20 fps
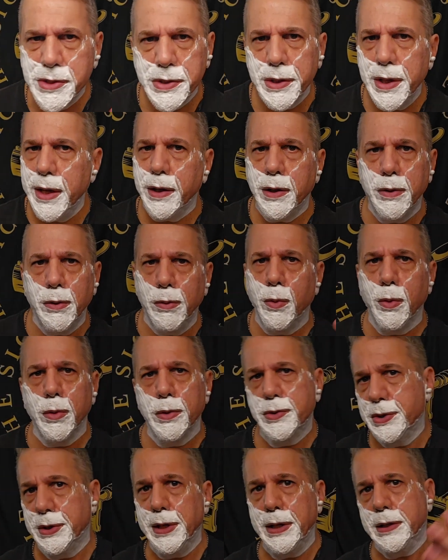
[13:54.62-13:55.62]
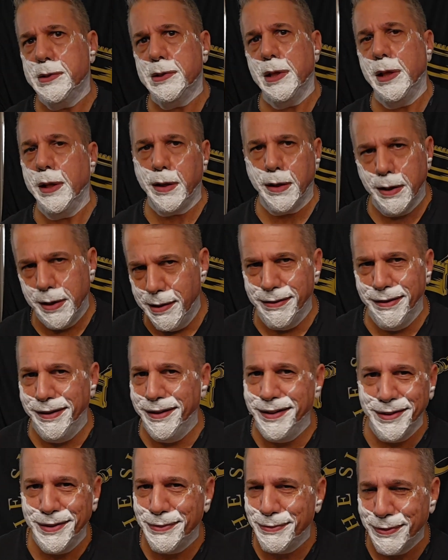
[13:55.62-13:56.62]
slick or slick slick,
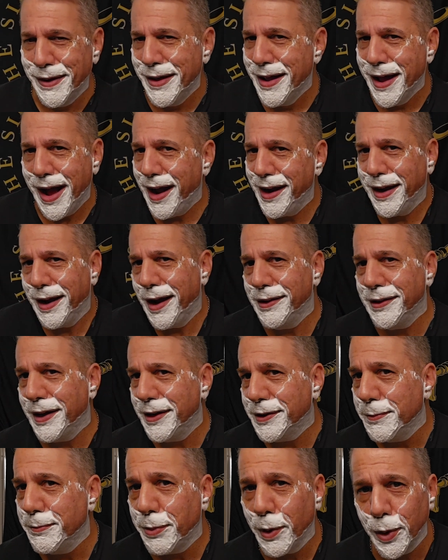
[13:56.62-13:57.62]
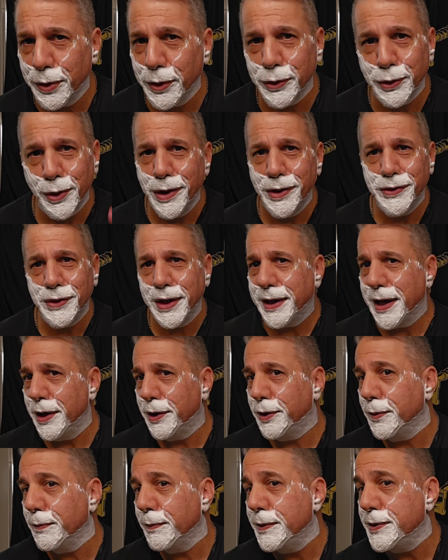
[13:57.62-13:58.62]
I like them both as long as I
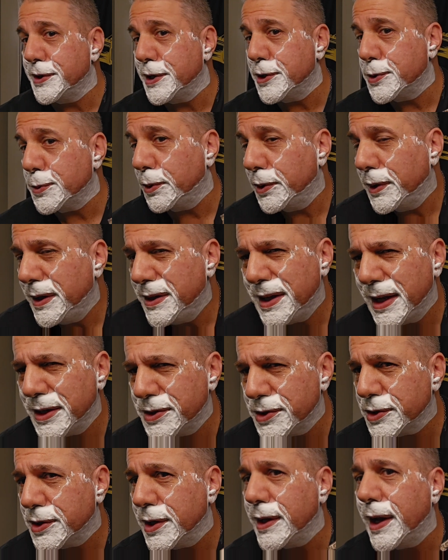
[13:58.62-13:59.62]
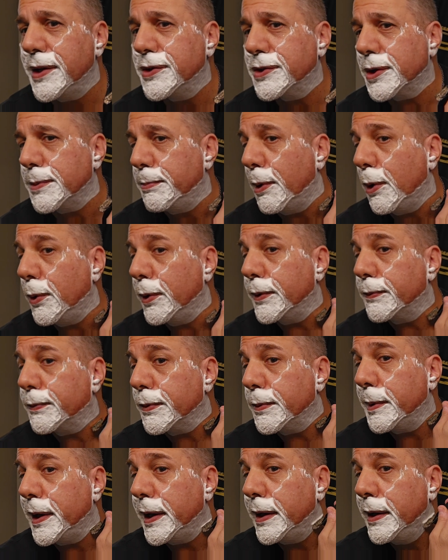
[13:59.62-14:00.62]
got good residual. That's just a nice component
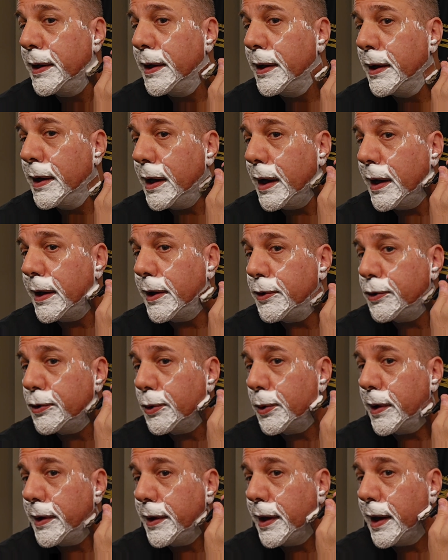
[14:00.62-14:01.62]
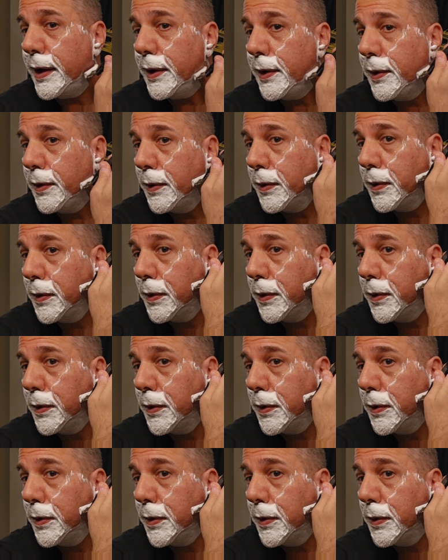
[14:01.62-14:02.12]
for me. I enjoy that.